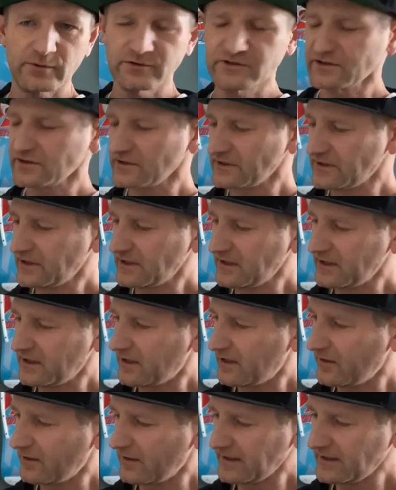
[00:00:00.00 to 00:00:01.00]
which is the
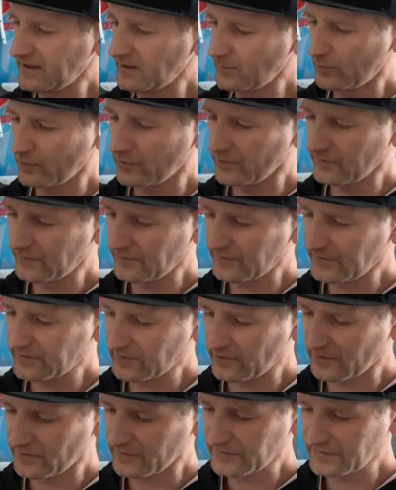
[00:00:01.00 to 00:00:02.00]
uh, lightning bolts, the
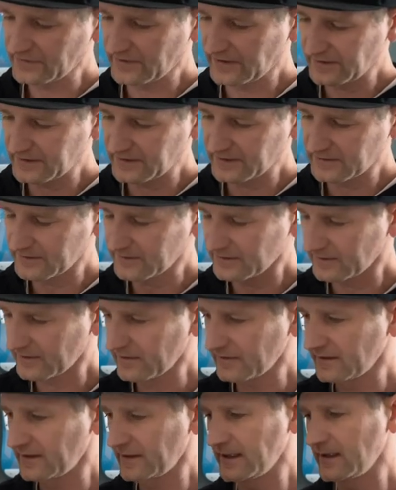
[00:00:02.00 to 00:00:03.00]
skull, snake, and
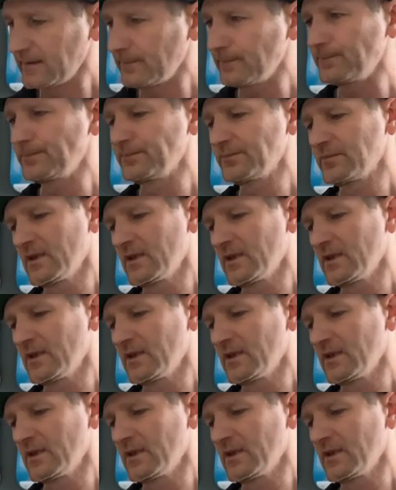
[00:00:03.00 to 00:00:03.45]
the, the name.